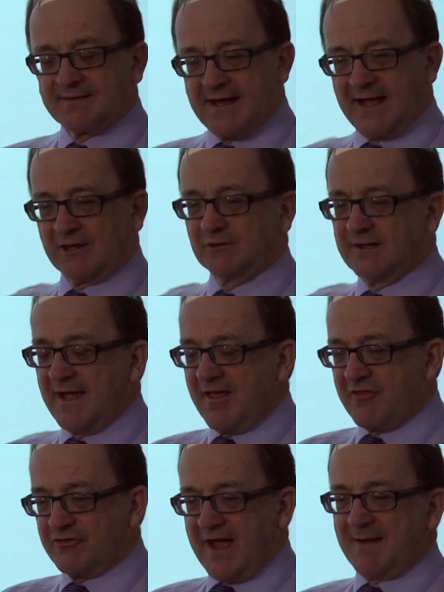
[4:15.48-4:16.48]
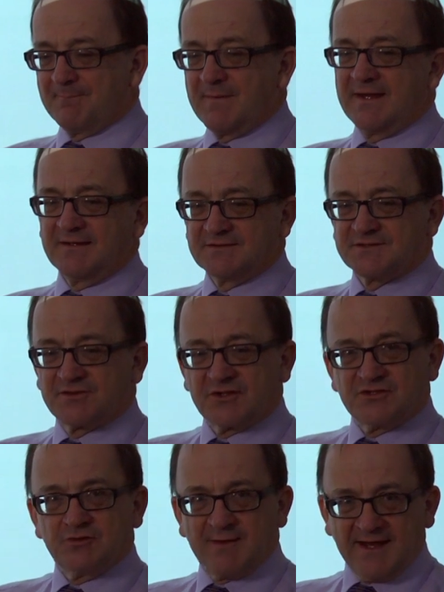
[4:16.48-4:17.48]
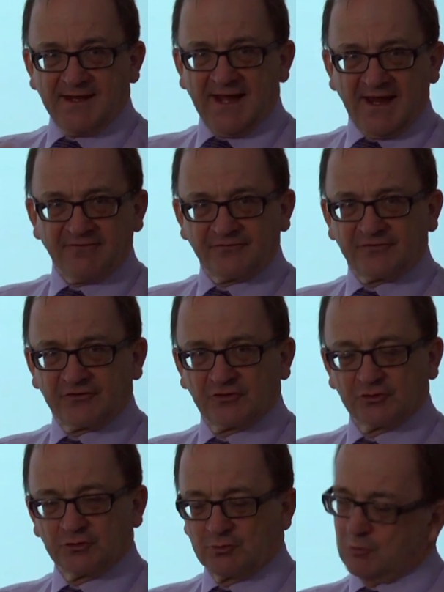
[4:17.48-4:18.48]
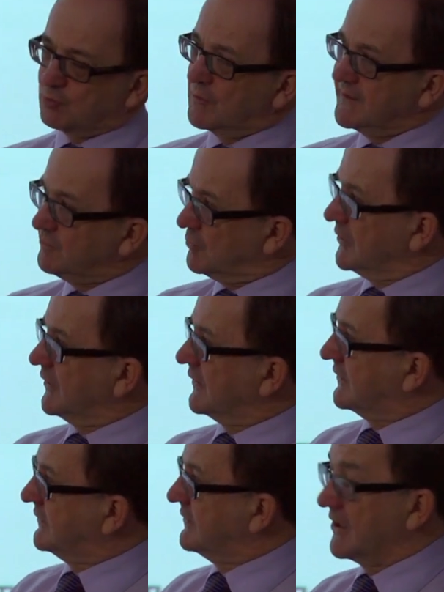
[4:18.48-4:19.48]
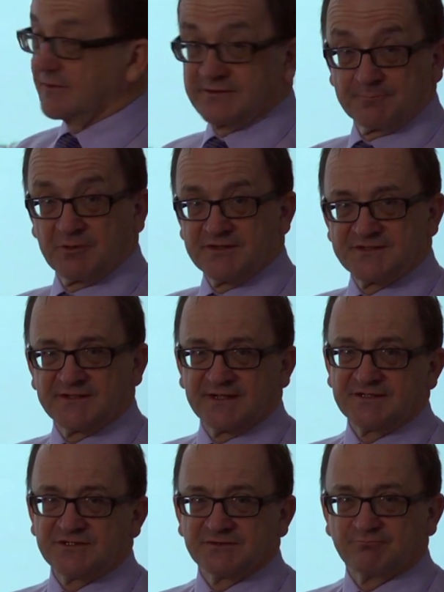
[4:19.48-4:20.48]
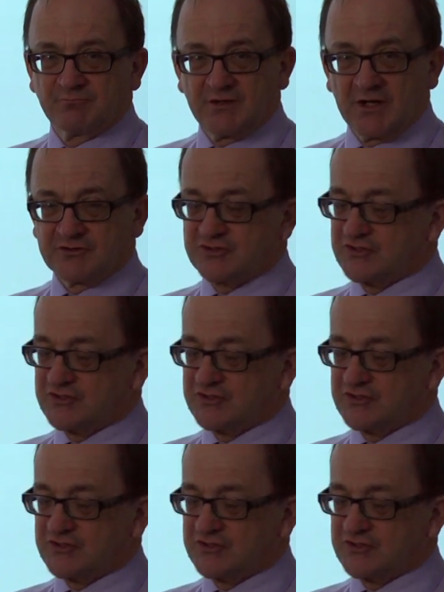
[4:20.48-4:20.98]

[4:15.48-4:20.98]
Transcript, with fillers: Now that means that you may have to rework, you know, depreciation, you know,